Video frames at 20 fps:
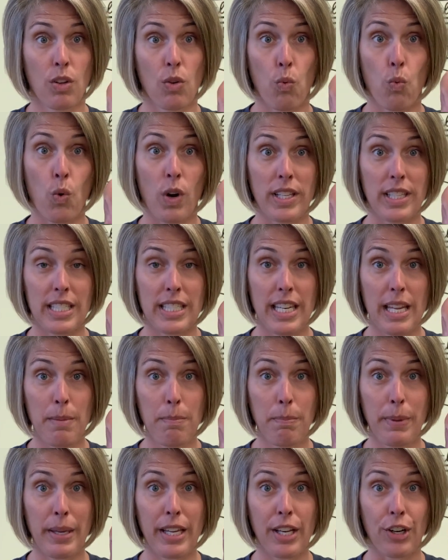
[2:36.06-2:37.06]
One's
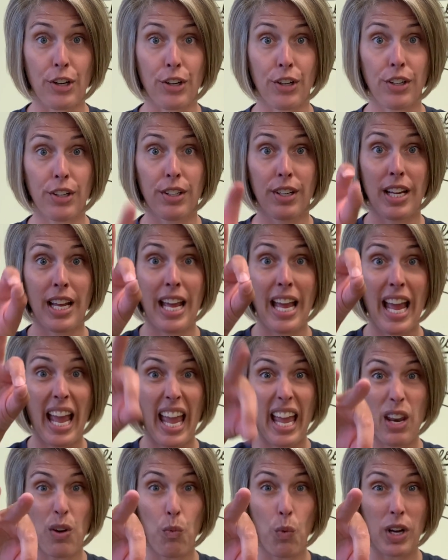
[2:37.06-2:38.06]
named Peter
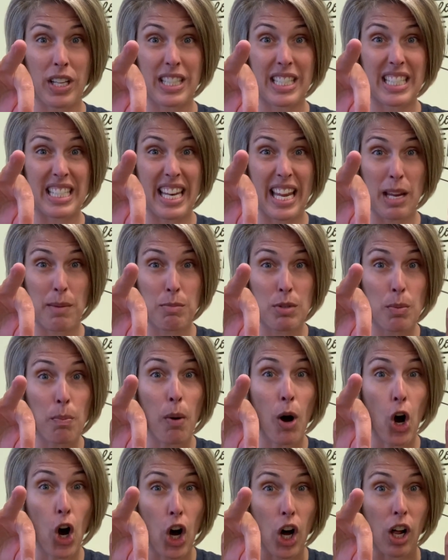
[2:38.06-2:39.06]
and one's named
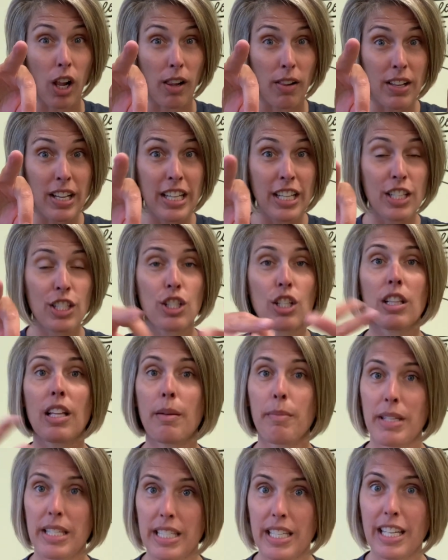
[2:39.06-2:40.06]
Paul. So
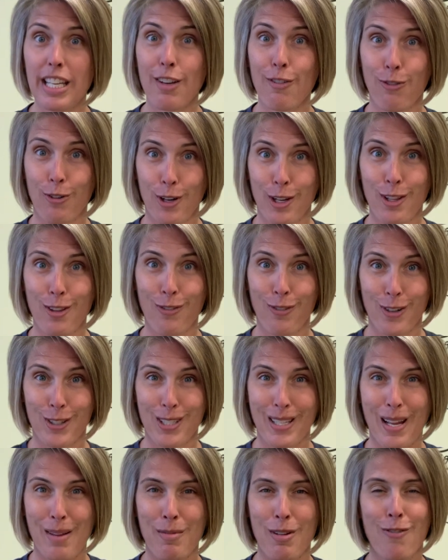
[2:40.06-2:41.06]
let me sing it for you the
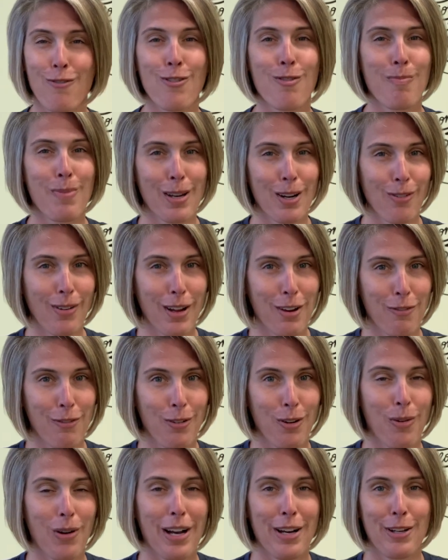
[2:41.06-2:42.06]
first time. If you've been around
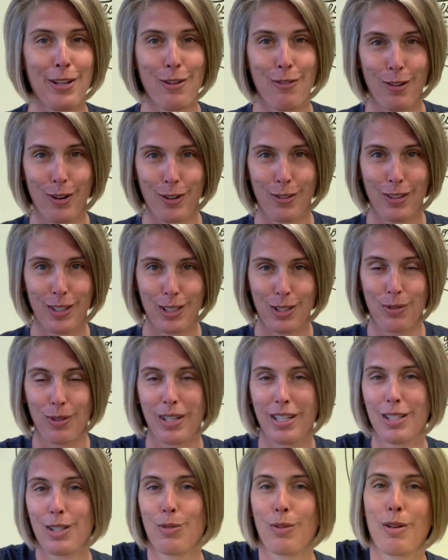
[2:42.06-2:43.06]
for a while, you've heard this
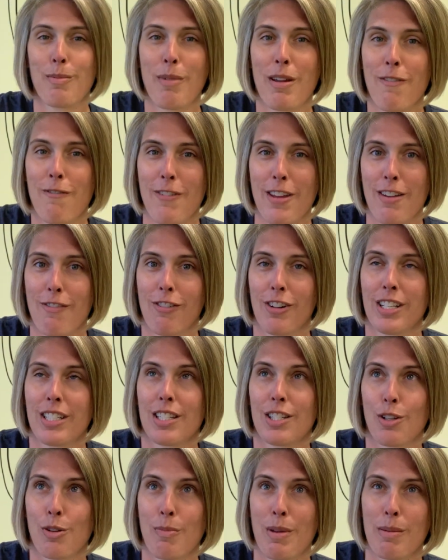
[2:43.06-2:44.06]
one. It's one of my favorites.
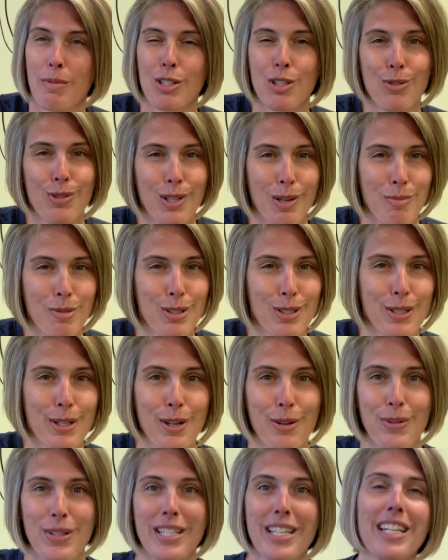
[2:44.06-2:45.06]
So maybe 2 summers
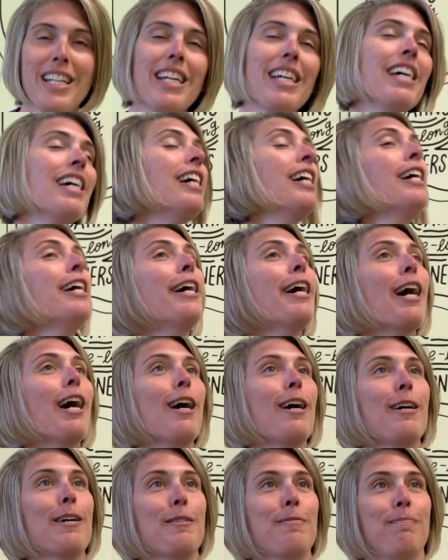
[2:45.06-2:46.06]
ago we did it.
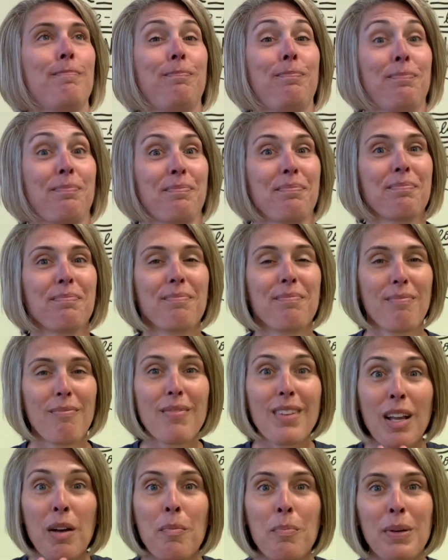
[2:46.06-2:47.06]

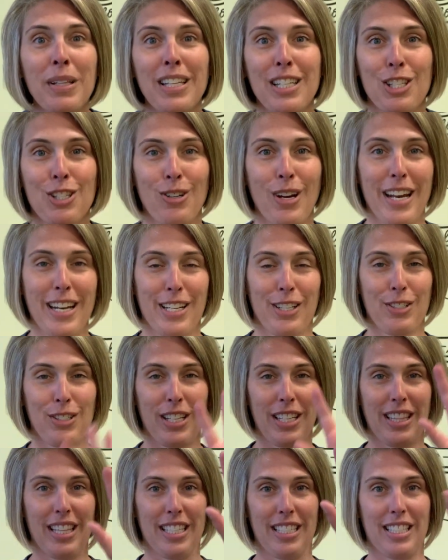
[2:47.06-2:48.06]
But let's try it. It goes
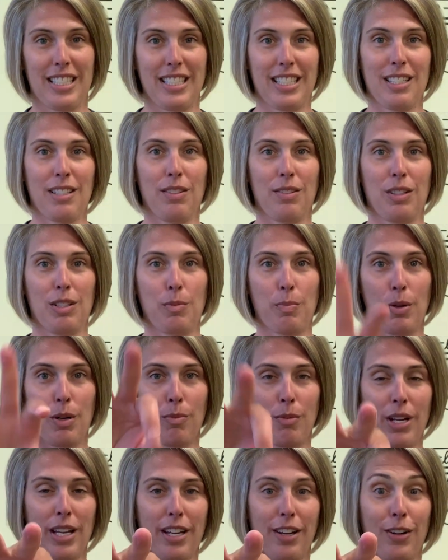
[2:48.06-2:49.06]
like this. Let's put them
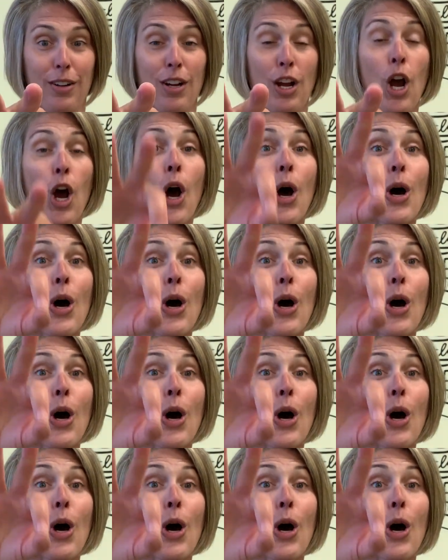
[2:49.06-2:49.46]
right here.